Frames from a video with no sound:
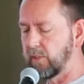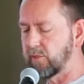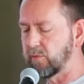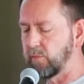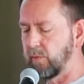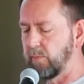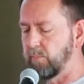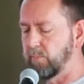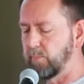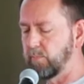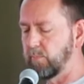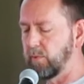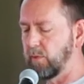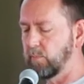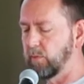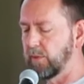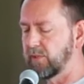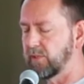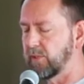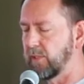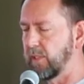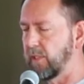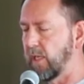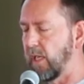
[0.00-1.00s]
guess we probably
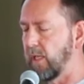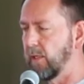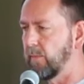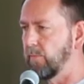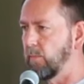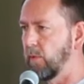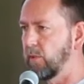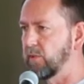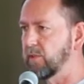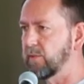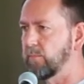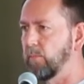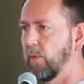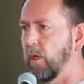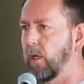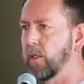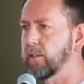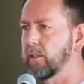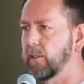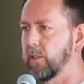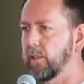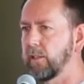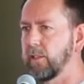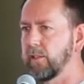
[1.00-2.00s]
see that most
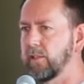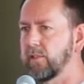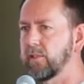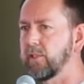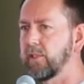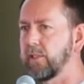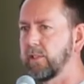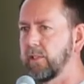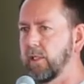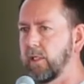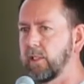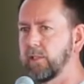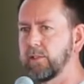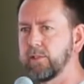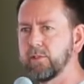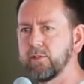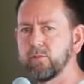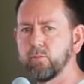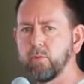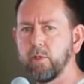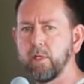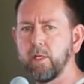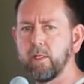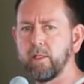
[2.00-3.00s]
markedly in
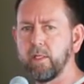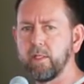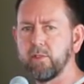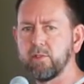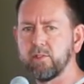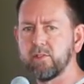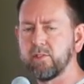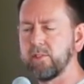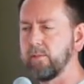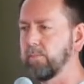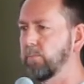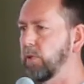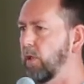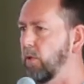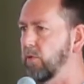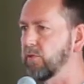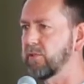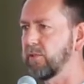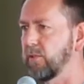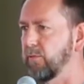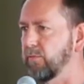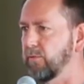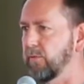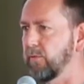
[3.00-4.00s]
teenagers where they're just
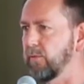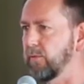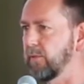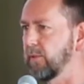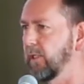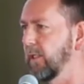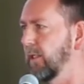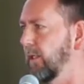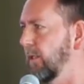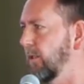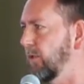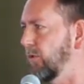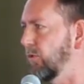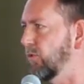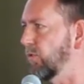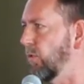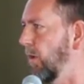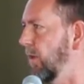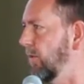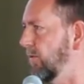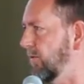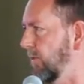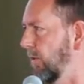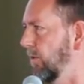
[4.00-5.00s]
impulsive and you
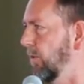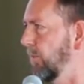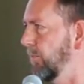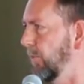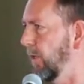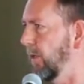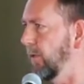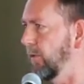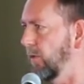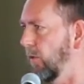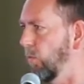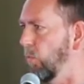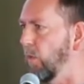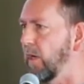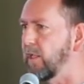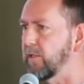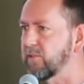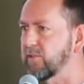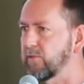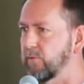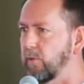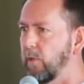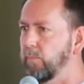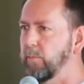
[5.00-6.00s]
try and tell them that, no, wait,
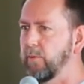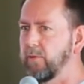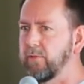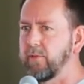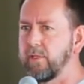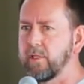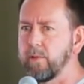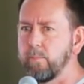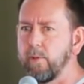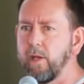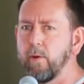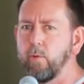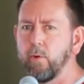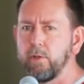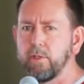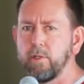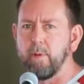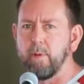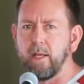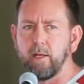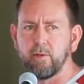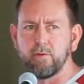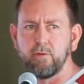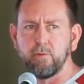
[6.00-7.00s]
stop and think about
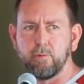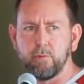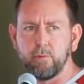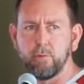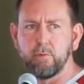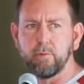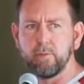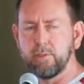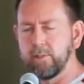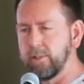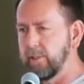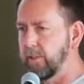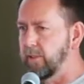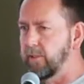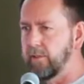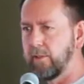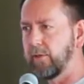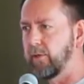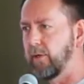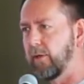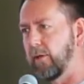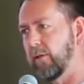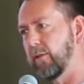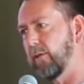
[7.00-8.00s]
about to do, and
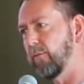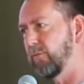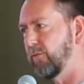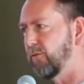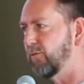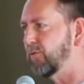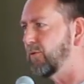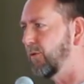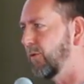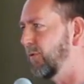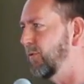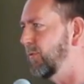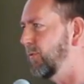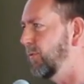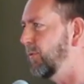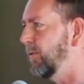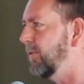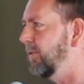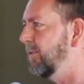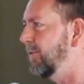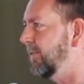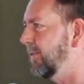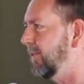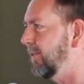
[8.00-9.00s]
no, they've just got to do it.